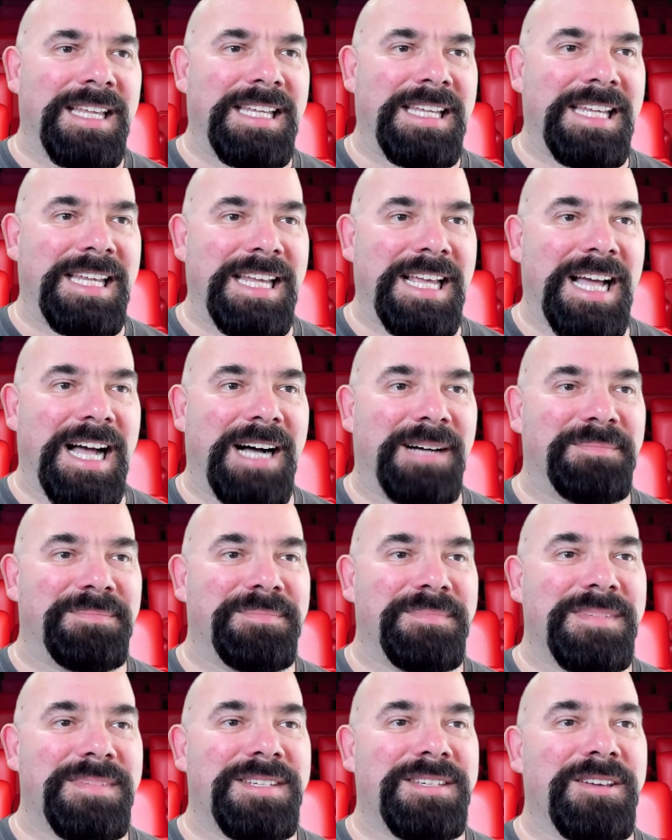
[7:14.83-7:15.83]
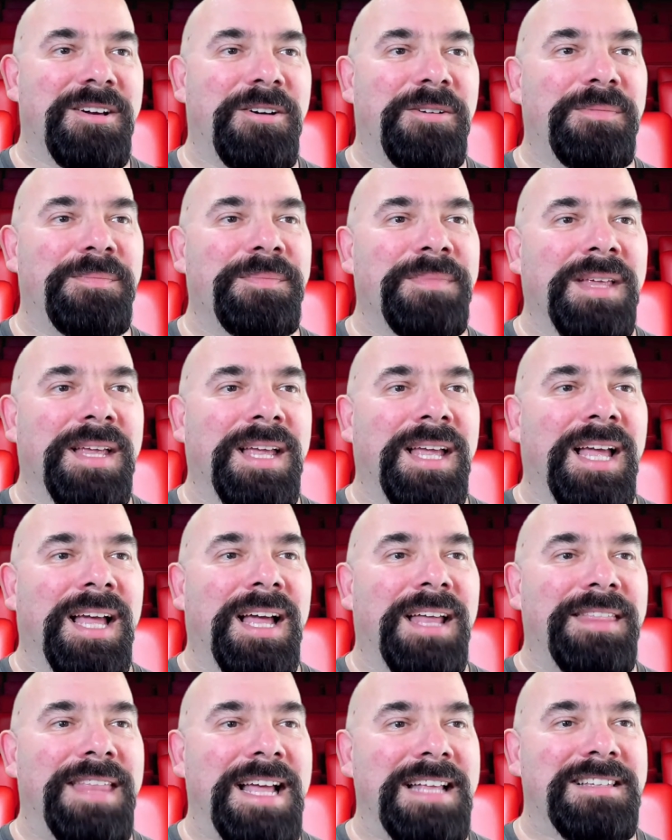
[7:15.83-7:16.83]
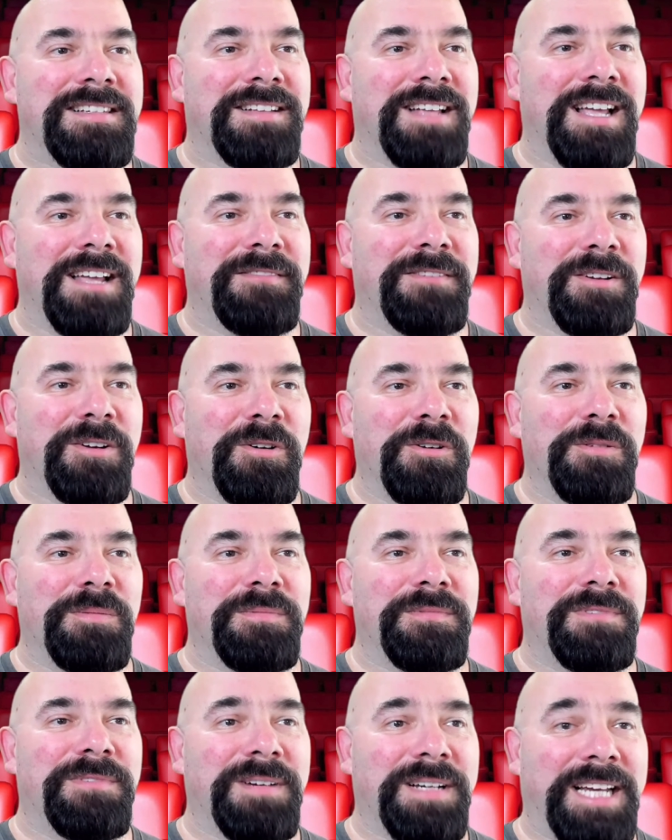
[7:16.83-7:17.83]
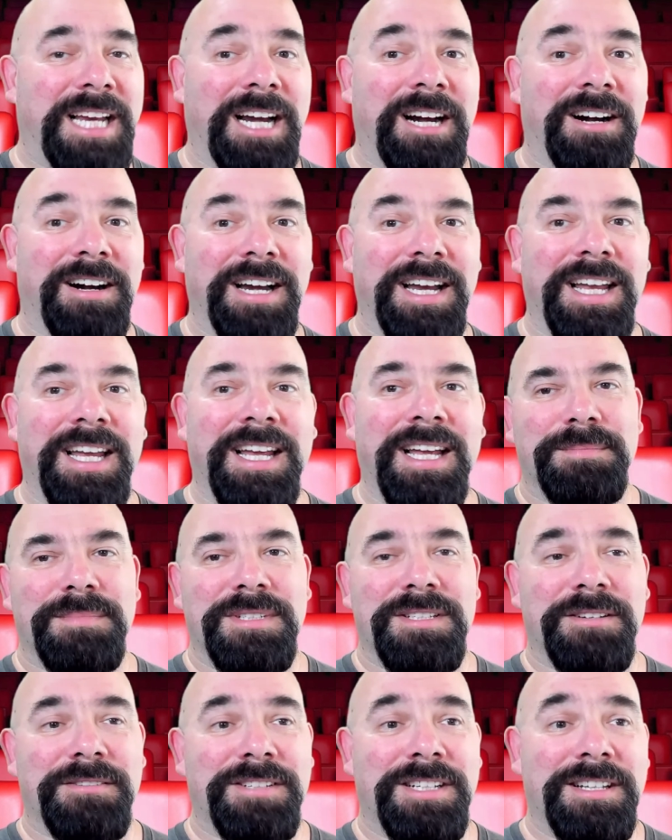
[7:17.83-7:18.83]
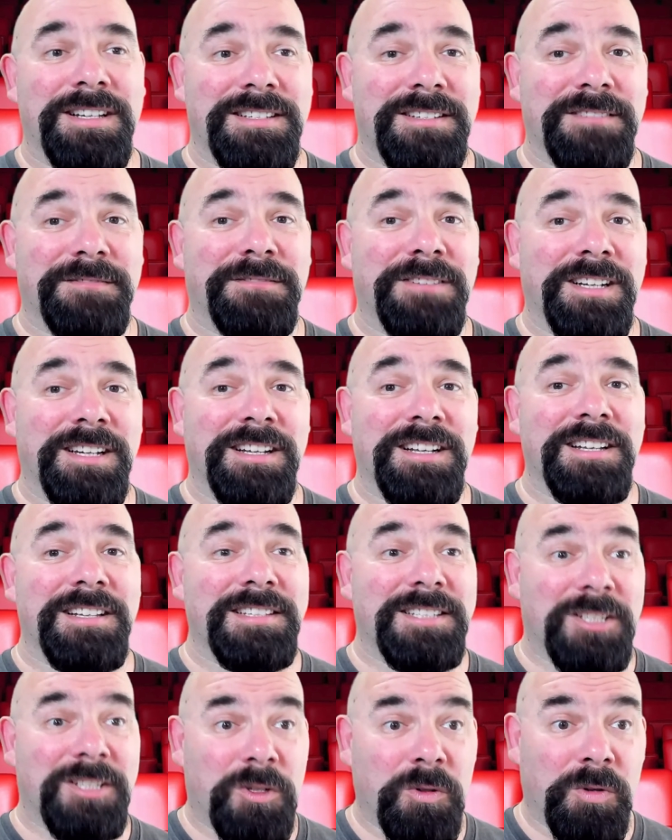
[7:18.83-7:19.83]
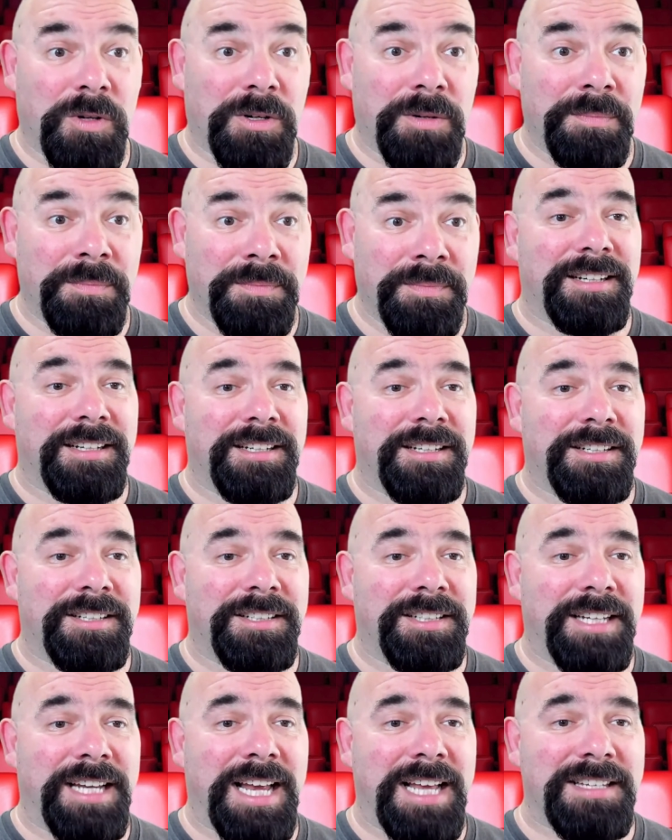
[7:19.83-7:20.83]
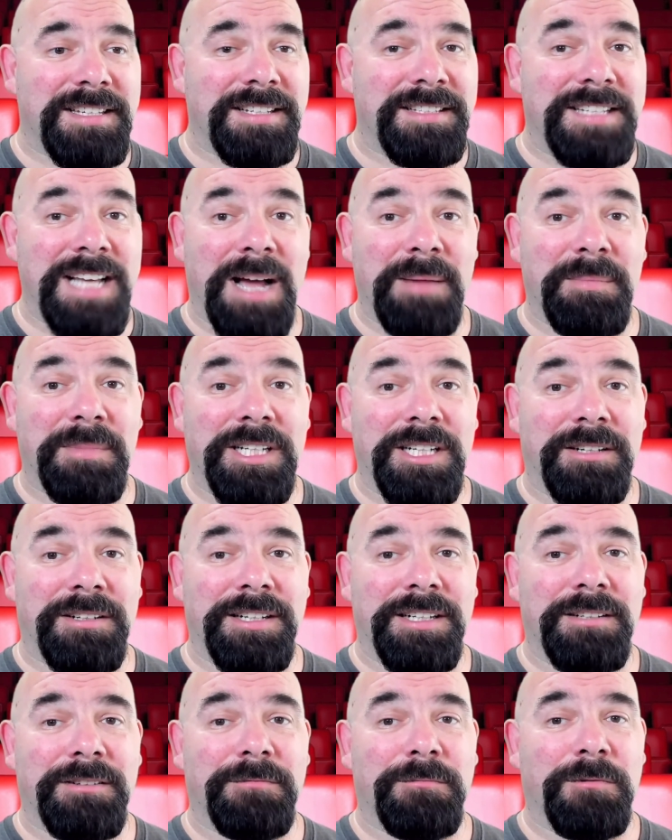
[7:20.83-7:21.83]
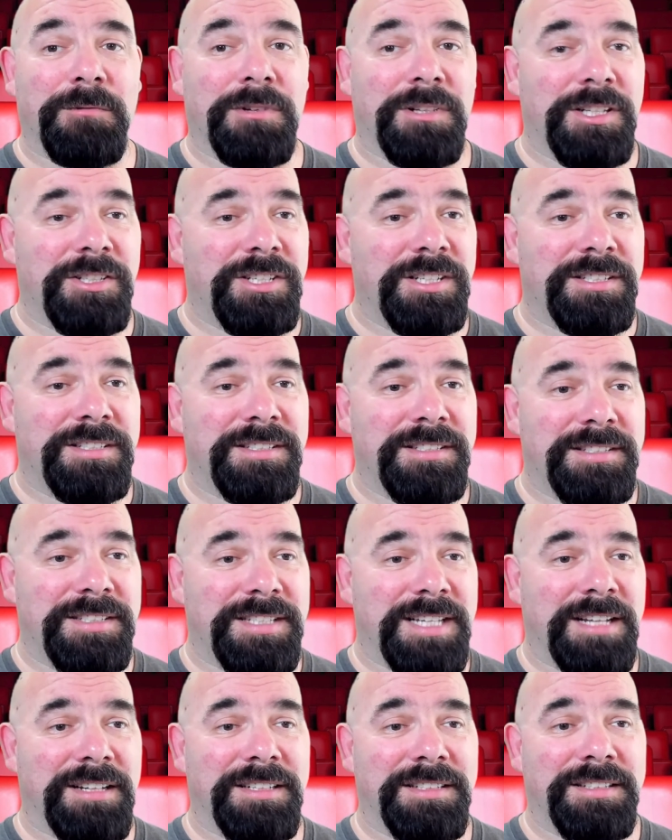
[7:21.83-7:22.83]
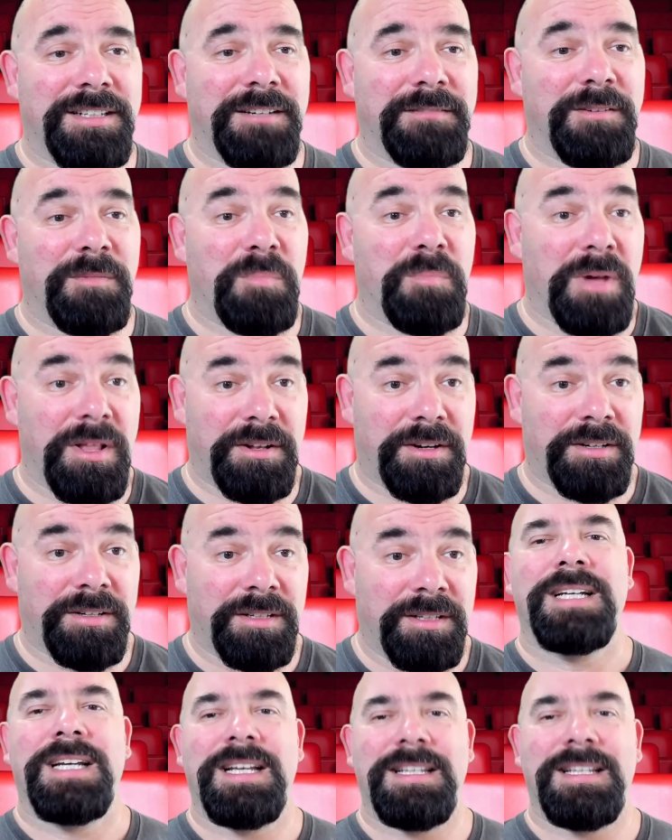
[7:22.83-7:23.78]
Yeah, so that's life at home for Carrie. So she doesn't fit in school. She has a domineering religious zealot of a mother.